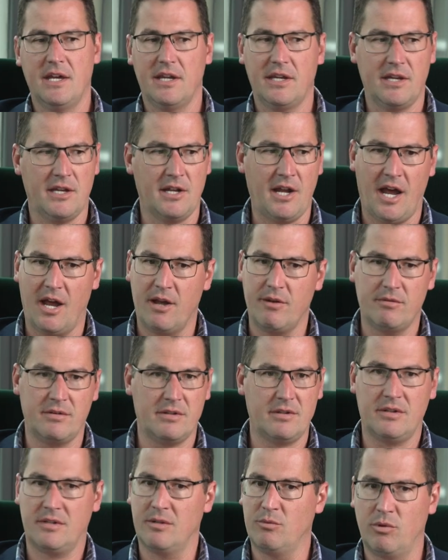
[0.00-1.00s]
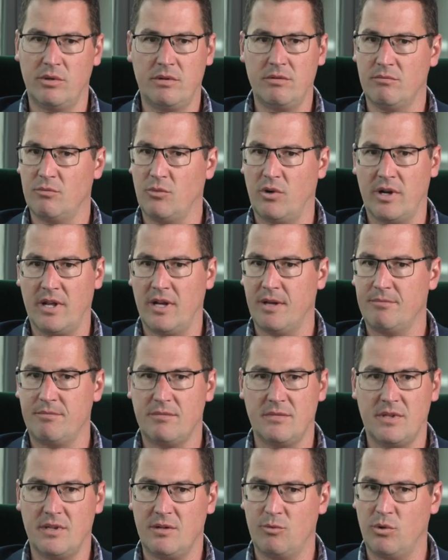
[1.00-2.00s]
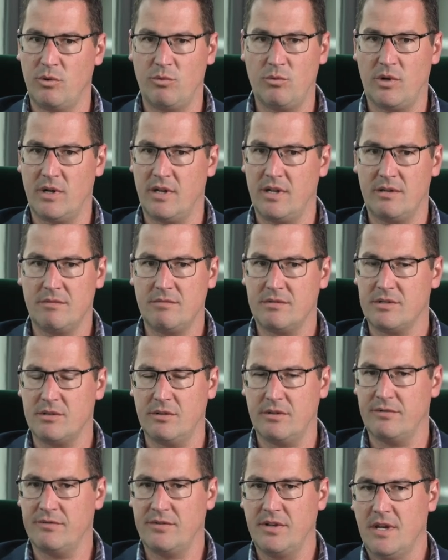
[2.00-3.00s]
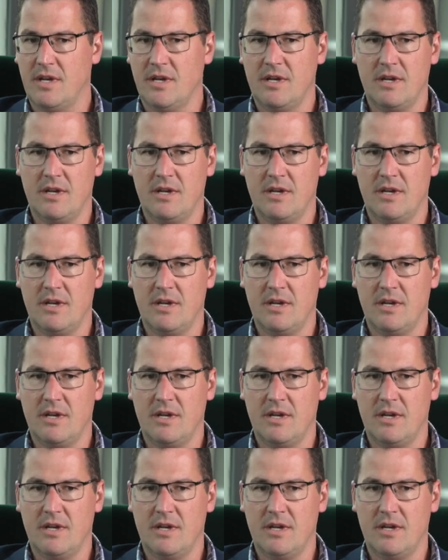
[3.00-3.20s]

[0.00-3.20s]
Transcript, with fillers: you know you wouldn't want to you wouldn't want to sort of